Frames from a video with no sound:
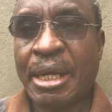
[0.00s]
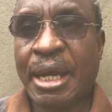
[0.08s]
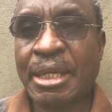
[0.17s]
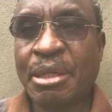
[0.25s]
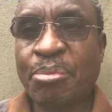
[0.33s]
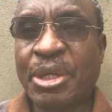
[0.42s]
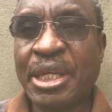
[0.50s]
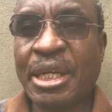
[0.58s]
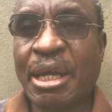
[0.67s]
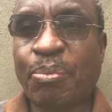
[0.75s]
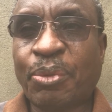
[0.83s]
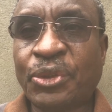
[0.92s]
At being
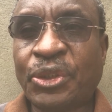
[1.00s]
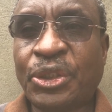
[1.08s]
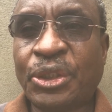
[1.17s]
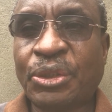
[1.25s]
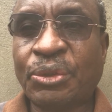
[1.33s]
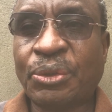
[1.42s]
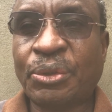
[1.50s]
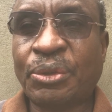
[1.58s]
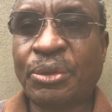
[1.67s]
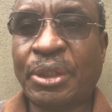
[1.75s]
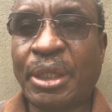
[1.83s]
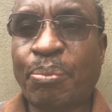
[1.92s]
in a position
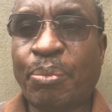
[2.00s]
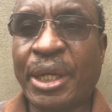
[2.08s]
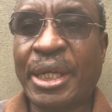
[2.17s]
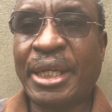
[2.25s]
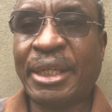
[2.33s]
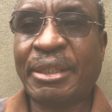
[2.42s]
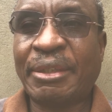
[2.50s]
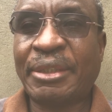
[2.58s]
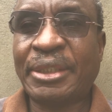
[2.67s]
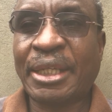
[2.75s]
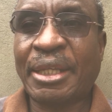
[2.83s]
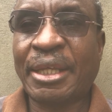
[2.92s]
to predict
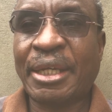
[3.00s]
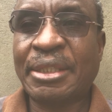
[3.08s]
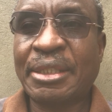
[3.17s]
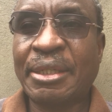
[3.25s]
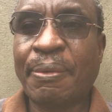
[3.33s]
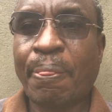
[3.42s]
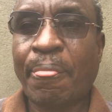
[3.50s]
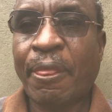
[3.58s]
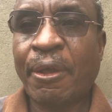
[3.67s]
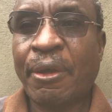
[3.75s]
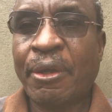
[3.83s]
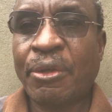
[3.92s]
this and that,
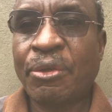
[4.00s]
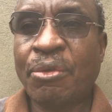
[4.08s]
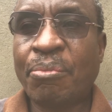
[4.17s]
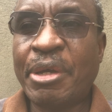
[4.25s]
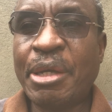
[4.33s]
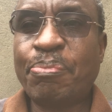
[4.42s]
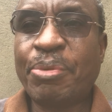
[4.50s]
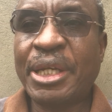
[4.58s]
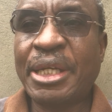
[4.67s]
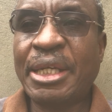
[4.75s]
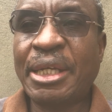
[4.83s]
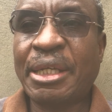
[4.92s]
you may
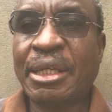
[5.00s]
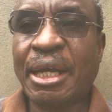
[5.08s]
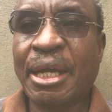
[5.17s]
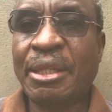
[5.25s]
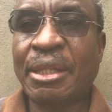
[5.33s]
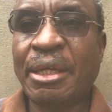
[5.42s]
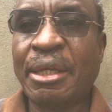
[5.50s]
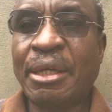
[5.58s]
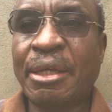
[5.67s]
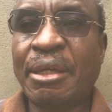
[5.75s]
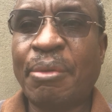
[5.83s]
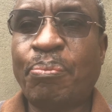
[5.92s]
predict and the
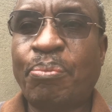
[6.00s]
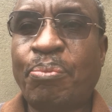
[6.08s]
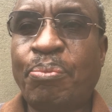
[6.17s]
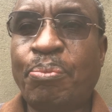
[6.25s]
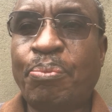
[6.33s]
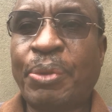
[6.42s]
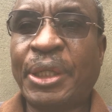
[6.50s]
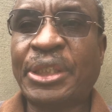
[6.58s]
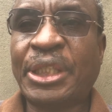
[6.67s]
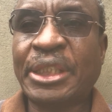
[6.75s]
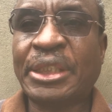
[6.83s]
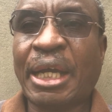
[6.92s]

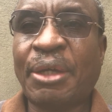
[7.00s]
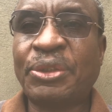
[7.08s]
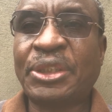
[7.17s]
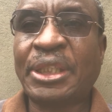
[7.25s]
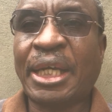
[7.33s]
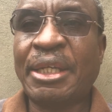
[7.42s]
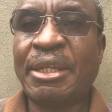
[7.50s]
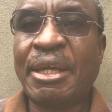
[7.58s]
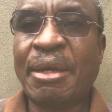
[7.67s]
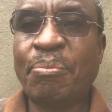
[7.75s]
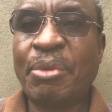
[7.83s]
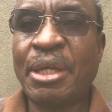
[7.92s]
pictures outside
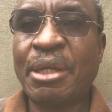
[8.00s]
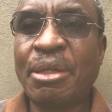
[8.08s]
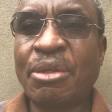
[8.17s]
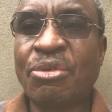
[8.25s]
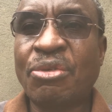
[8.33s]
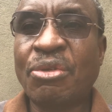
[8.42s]
there may